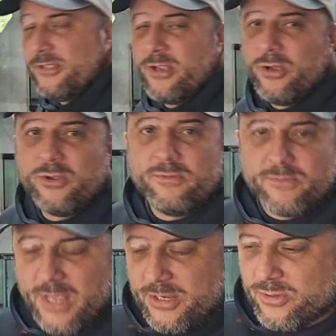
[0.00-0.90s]
So
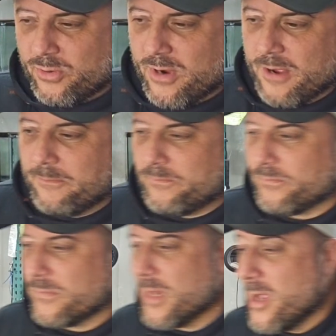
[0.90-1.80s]
they show up.
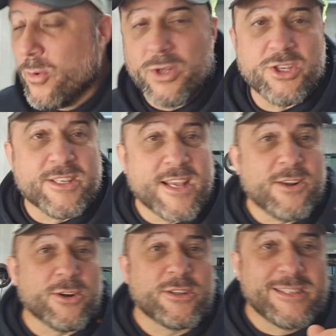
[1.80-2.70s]
Well, she said
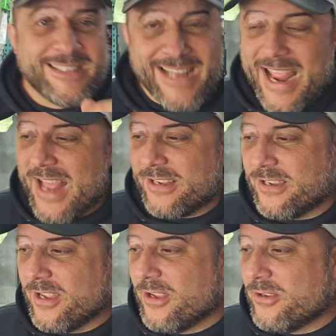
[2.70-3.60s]
her dad
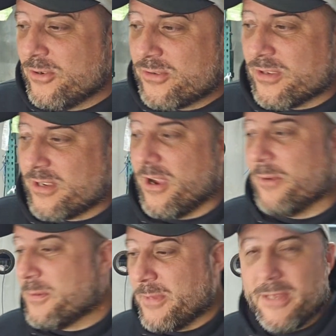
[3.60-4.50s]
used to come
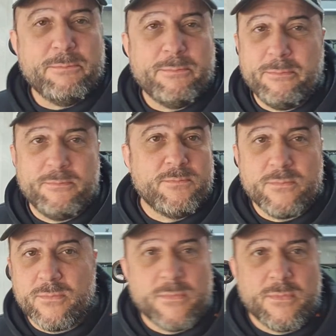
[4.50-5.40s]
to me
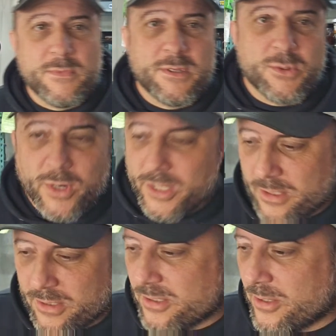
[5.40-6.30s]
20
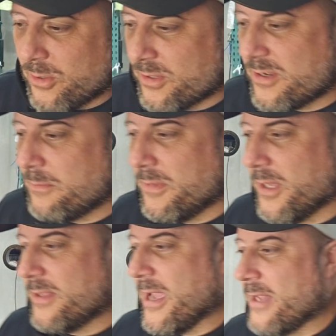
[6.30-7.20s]
years ago or something
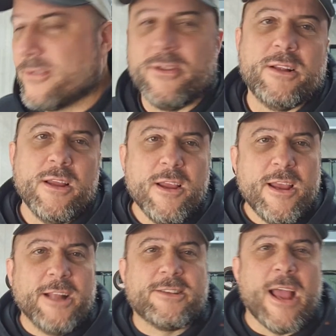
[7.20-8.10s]
like that. So
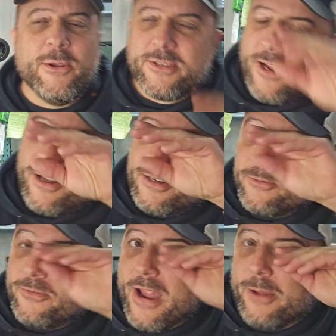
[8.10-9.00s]
I was talking
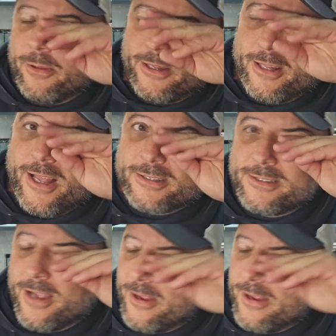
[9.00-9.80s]
to family last night.